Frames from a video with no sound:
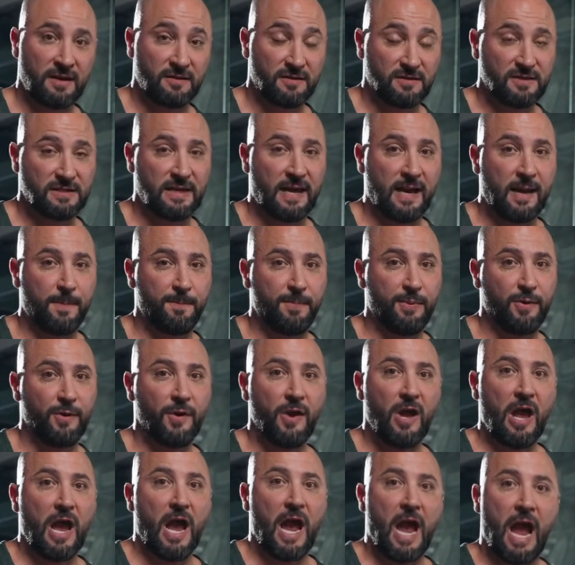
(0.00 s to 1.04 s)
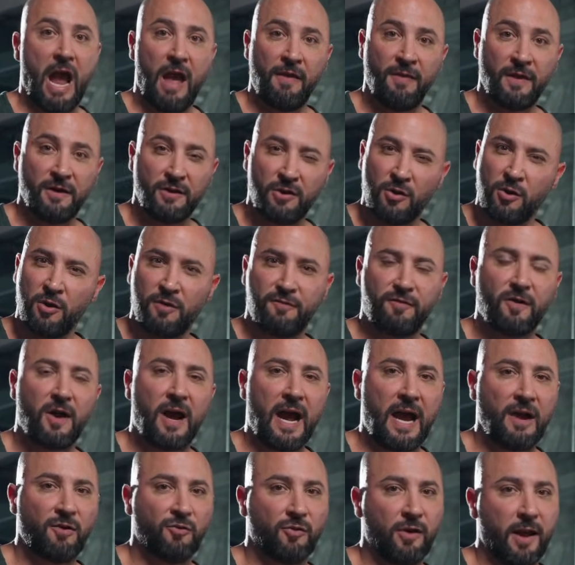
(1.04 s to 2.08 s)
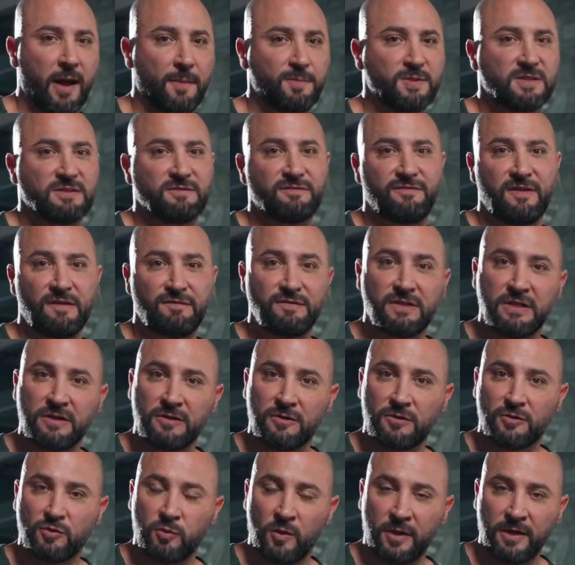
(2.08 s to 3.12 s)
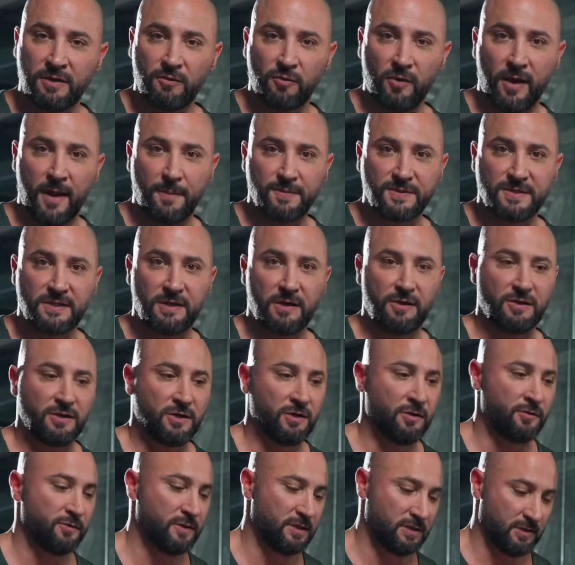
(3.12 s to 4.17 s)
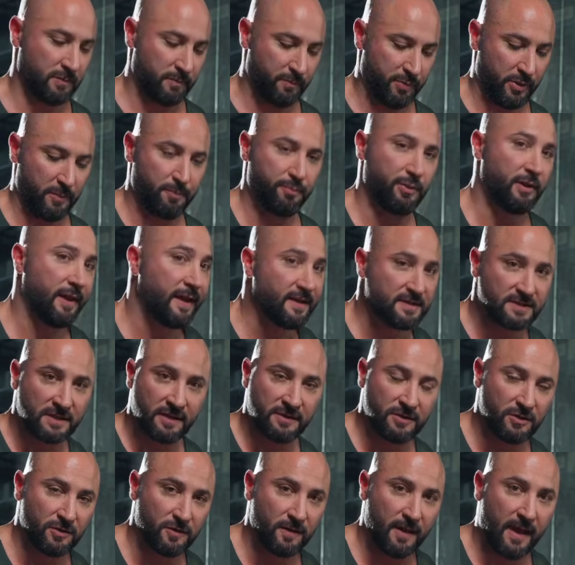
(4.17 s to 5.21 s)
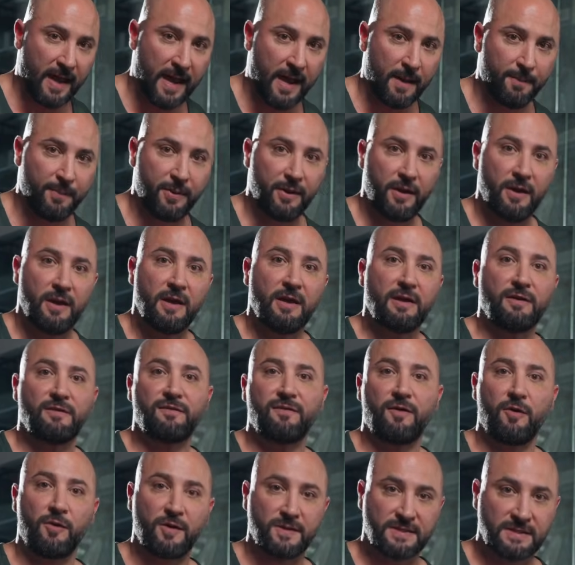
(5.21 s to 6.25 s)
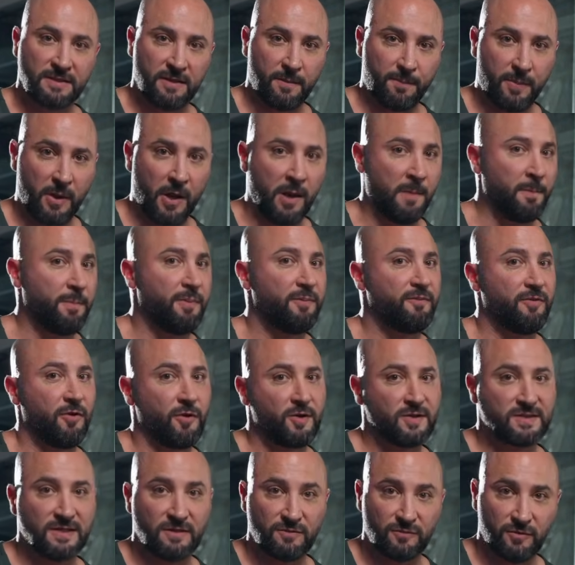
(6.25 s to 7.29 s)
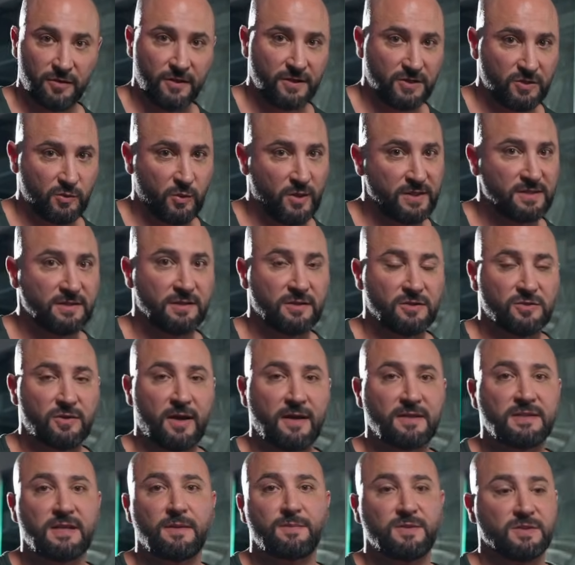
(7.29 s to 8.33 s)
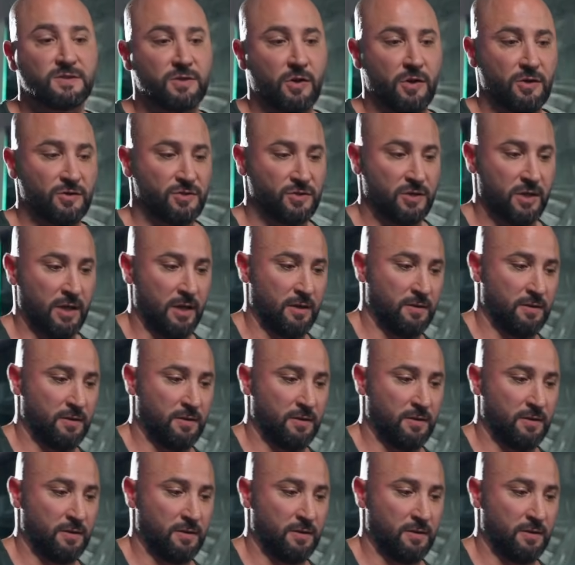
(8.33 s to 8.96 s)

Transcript: at the top, and then going for high reps, 15 or 20 reps here. You don't need to put plates on your lap. Focus on the pump, focus on really squeezing the triceps as hard as you can.